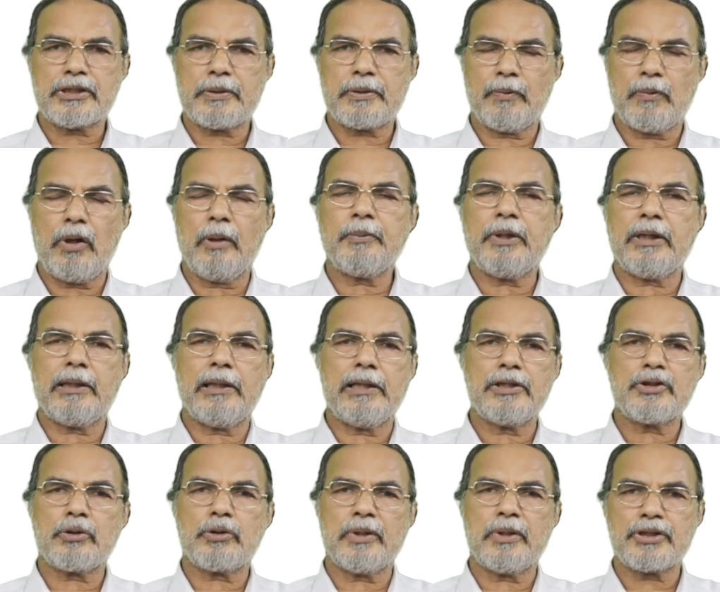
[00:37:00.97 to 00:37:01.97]
optical
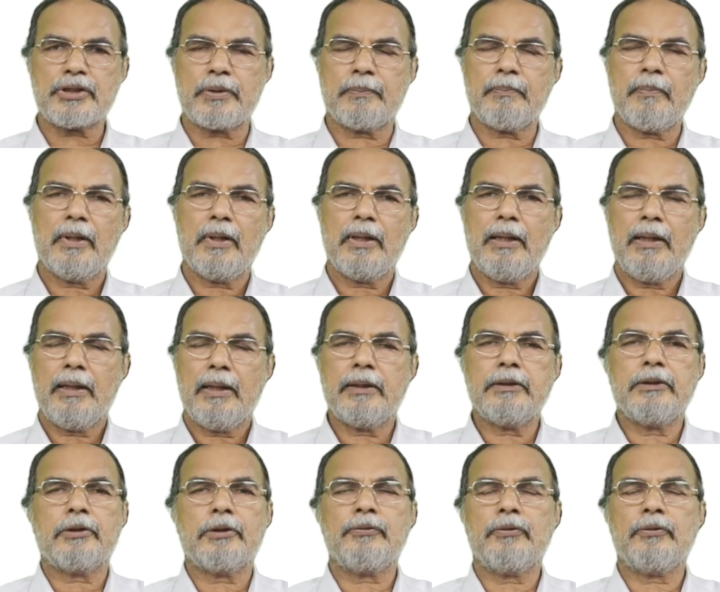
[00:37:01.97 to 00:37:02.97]
isomerism, and
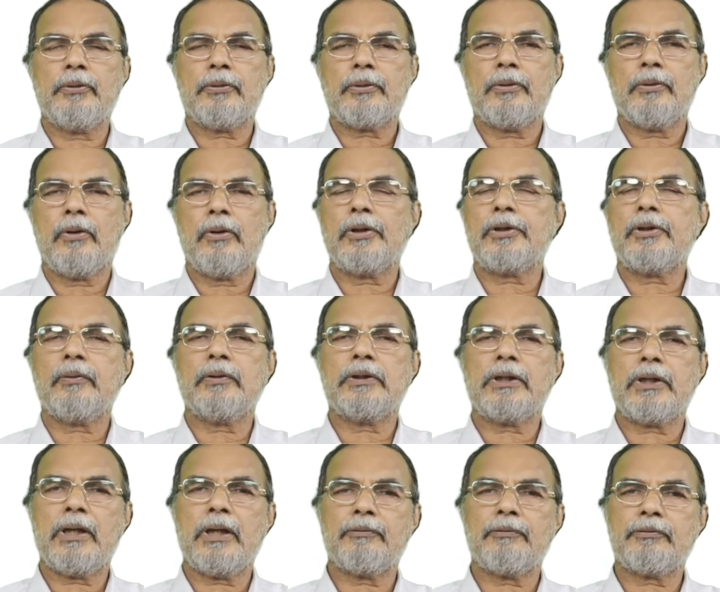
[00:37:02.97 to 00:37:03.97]
therefore altogether you
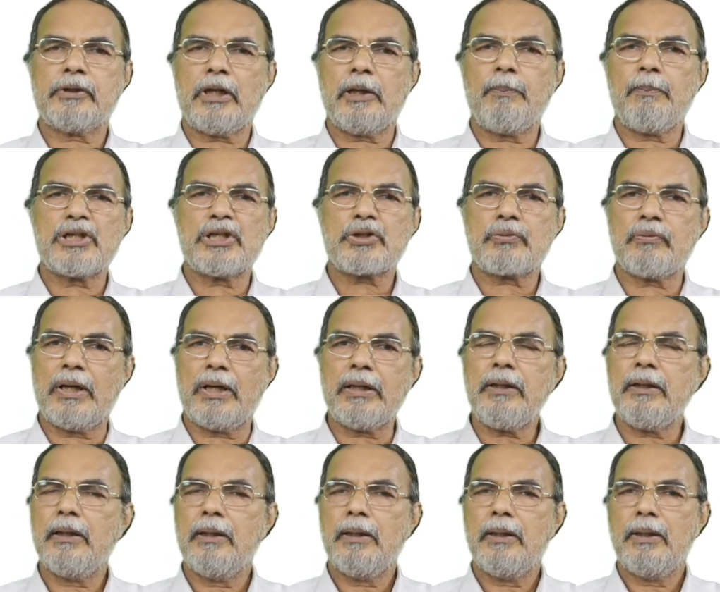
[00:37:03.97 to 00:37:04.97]
have 3 plus 1,
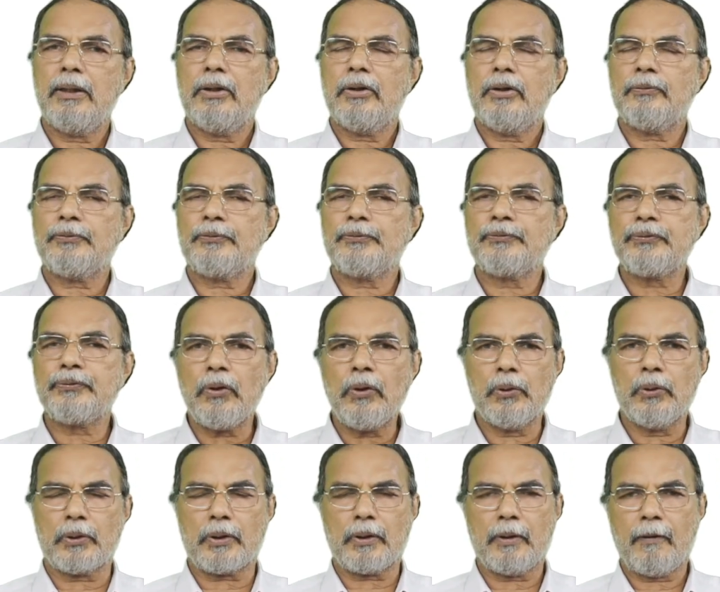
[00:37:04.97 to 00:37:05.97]

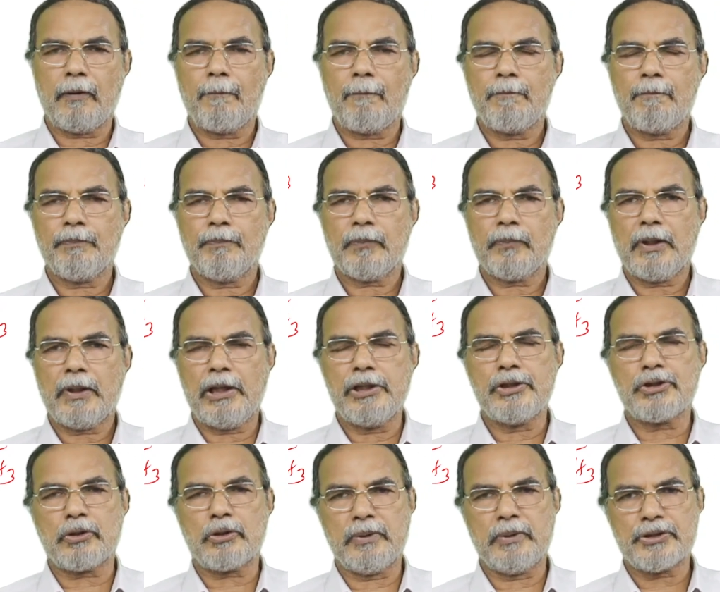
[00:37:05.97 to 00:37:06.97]
4
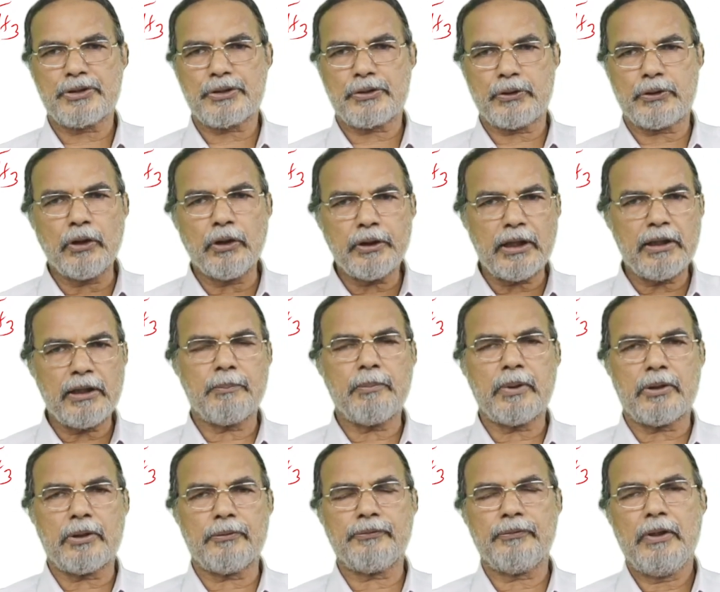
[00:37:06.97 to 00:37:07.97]
isomers. Total number
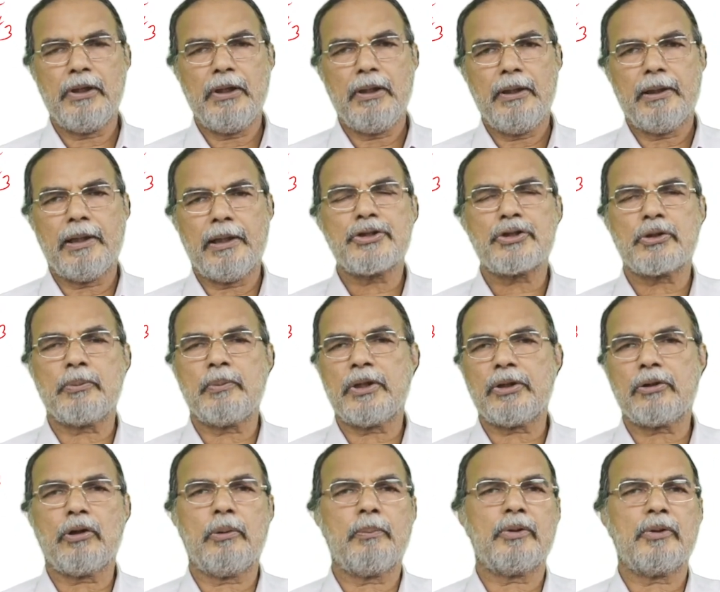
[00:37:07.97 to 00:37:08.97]
of isomeric
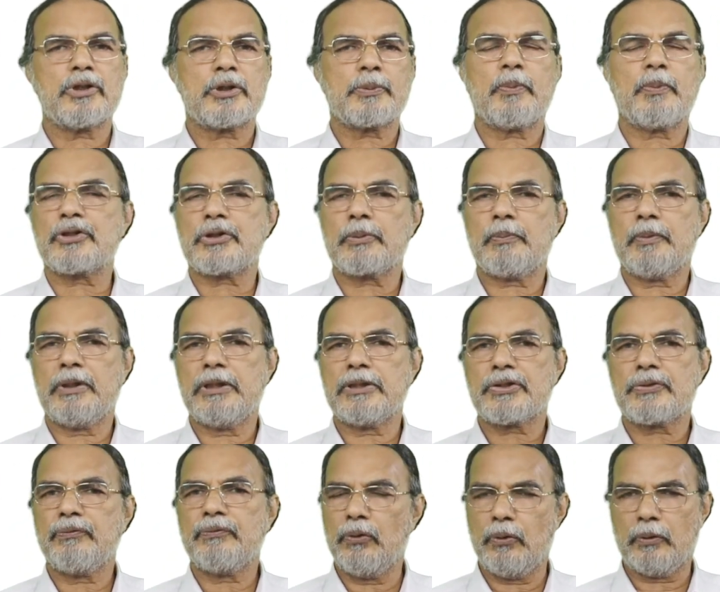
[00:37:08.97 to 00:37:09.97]
compounds possible is
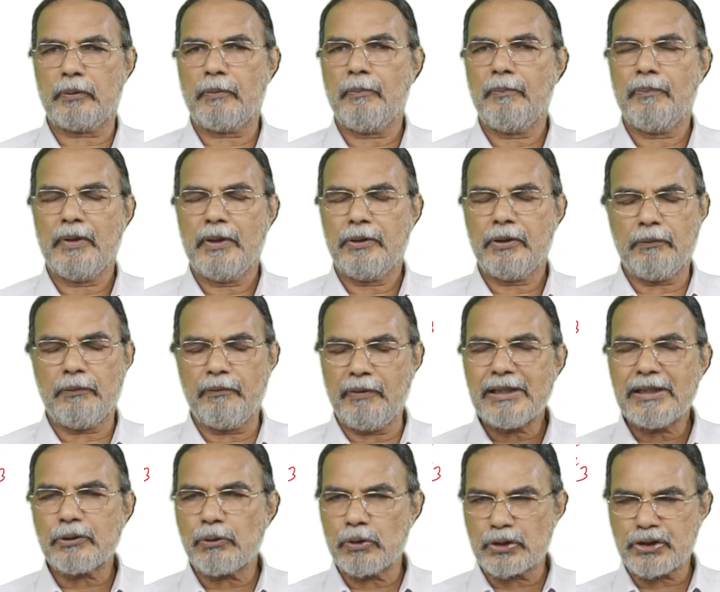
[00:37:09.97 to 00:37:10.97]
4. Now when
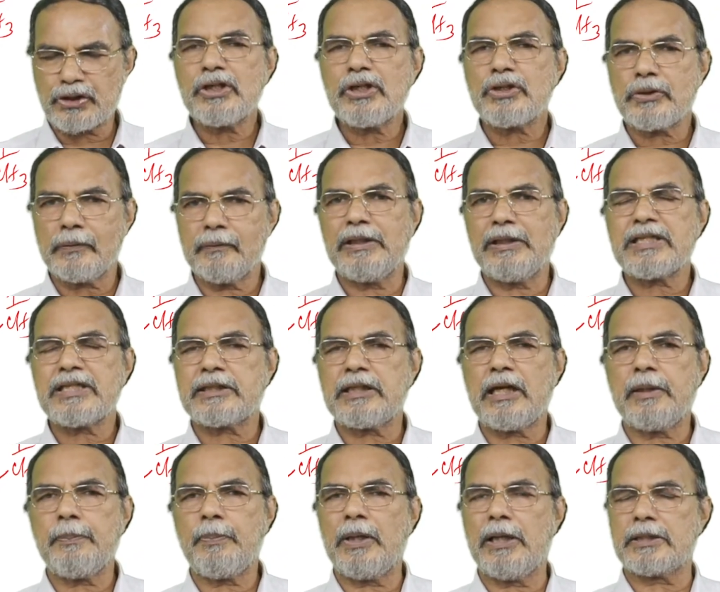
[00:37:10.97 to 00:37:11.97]
questions of this
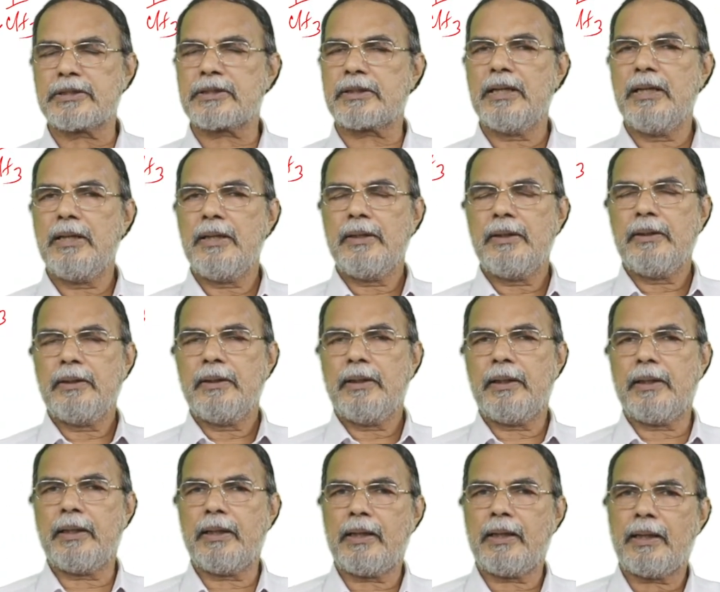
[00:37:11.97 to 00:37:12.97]
type are asked,
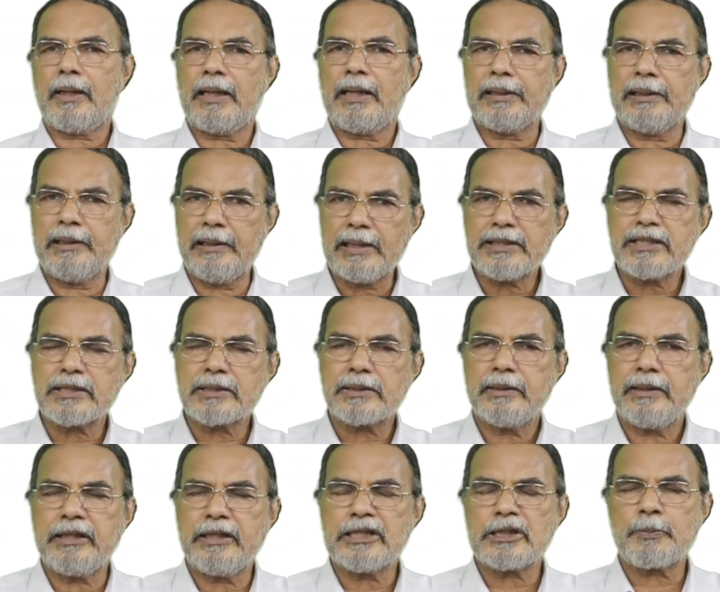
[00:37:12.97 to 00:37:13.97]
unless
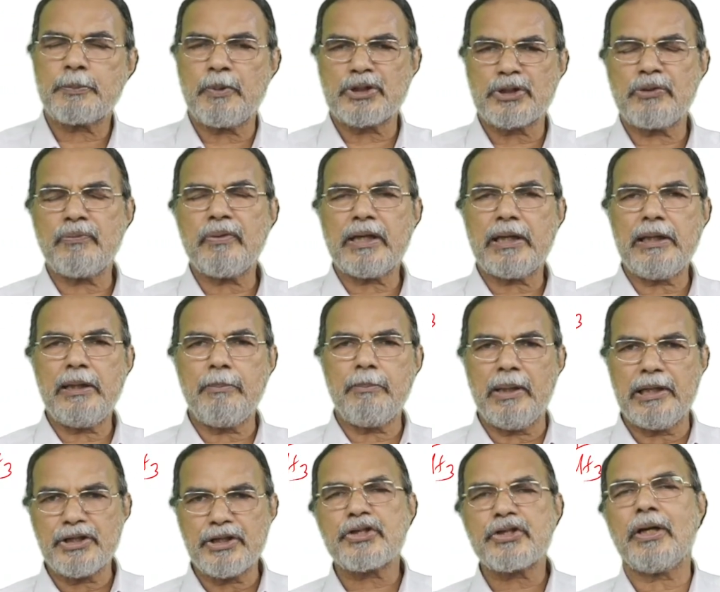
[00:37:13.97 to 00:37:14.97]
it is specifically
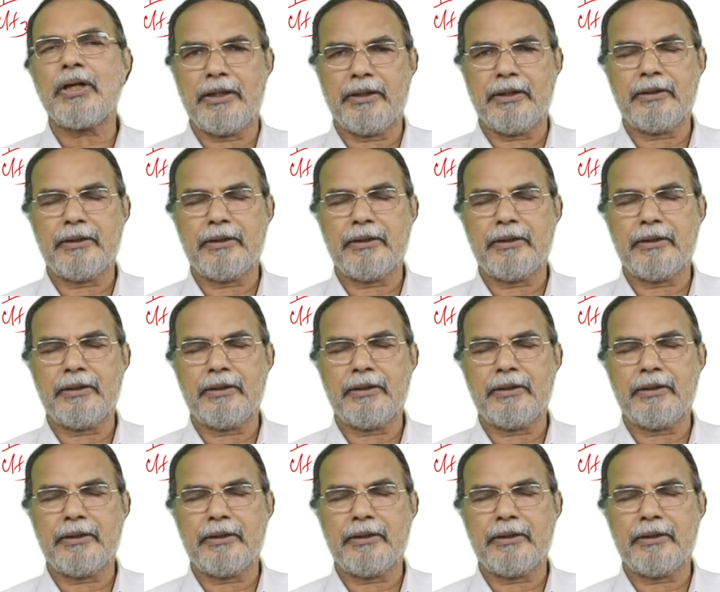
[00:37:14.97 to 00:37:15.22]
mentioned,